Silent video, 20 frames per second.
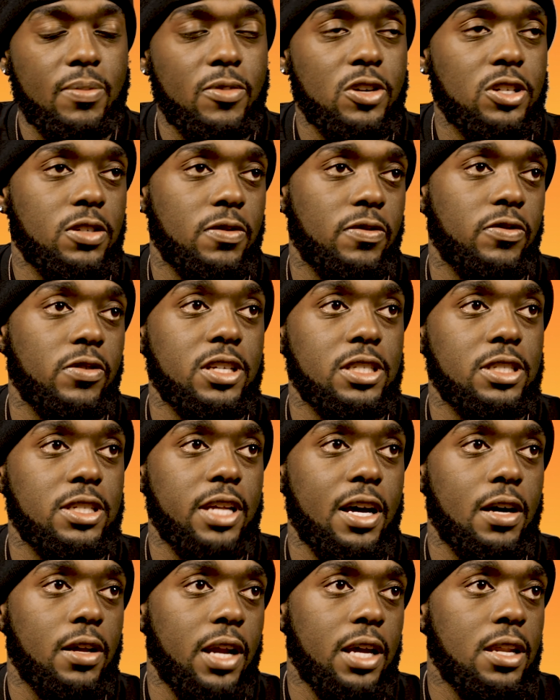much
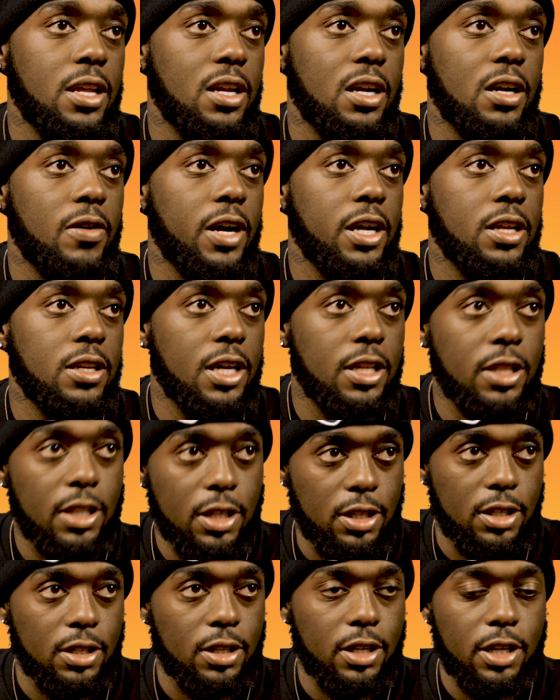freestyle. They didn't write
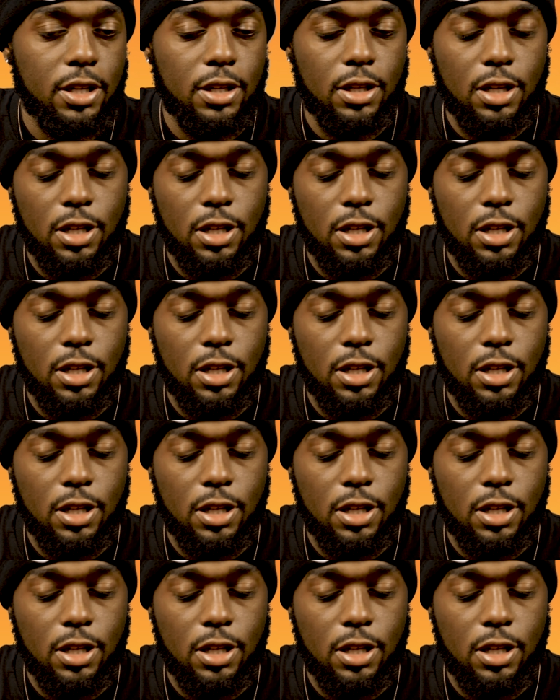nothing. Like